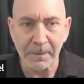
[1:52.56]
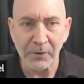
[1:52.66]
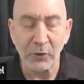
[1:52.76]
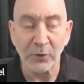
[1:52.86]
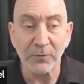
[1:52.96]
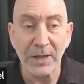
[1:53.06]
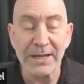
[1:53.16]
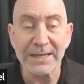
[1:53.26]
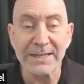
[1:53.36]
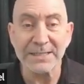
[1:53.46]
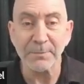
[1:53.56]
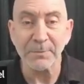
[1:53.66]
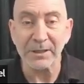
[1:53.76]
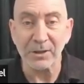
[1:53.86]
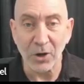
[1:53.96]
So if light hits
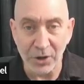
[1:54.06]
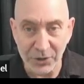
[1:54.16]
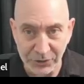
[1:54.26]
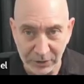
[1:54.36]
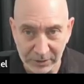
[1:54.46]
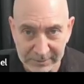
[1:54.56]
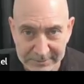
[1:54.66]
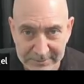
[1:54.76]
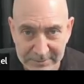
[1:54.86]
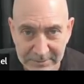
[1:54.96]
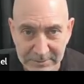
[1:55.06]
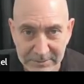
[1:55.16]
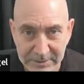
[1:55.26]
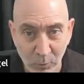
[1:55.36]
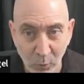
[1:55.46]
something larger,
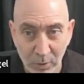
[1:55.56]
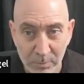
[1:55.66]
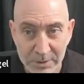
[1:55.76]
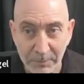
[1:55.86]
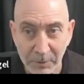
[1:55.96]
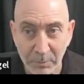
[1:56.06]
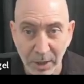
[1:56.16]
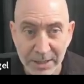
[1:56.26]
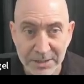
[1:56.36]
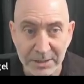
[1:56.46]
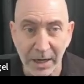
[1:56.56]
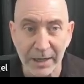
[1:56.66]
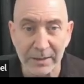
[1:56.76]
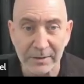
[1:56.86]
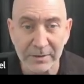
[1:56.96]
it warms up the bright
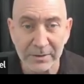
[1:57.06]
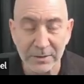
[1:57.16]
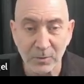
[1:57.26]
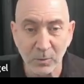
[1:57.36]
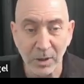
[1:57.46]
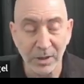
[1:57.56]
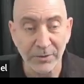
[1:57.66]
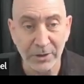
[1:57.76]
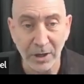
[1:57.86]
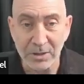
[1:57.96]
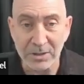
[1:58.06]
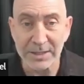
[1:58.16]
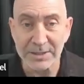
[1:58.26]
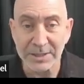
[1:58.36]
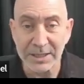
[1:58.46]
side, while the dark
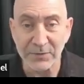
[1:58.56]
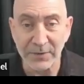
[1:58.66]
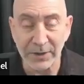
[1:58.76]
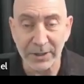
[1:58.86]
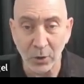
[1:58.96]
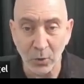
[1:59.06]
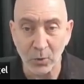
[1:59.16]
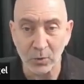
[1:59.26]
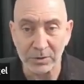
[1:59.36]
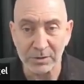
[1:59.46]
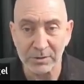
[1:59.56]
side stays very cold.